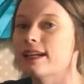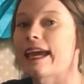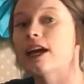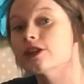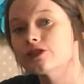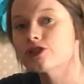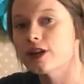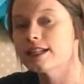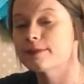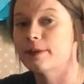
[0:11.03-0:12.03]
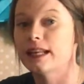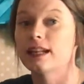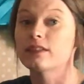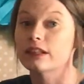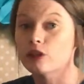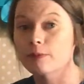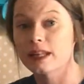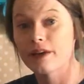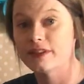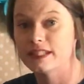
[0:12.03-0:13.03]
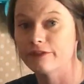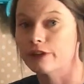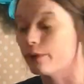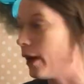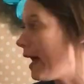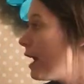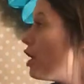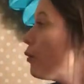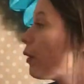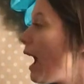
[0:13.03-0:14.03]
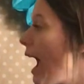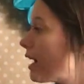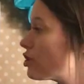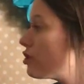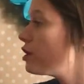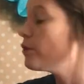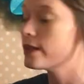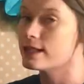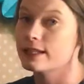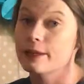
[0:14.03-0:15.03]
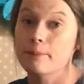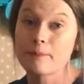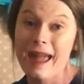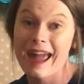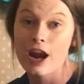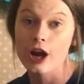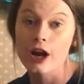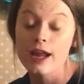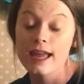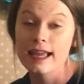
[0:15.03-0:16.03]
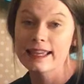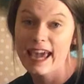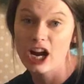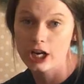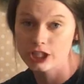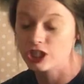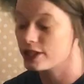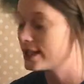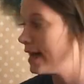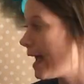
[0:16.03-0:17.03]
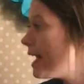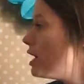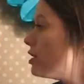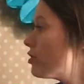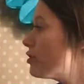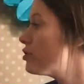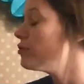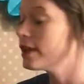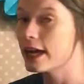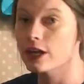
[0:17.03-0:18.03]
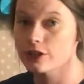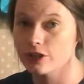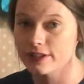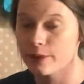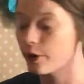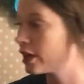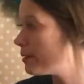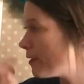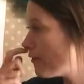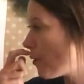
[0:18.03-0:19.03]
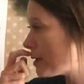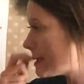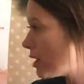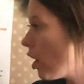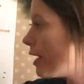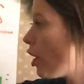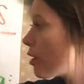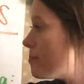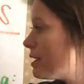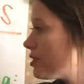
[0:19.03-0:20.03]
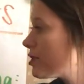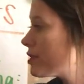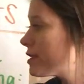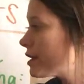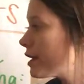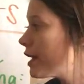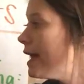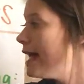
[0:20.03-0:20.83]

on character traits, but in a little bit of a different way. We're actually going to compare characters today. So the two characters that we're going to be focusing on are Mr. Sir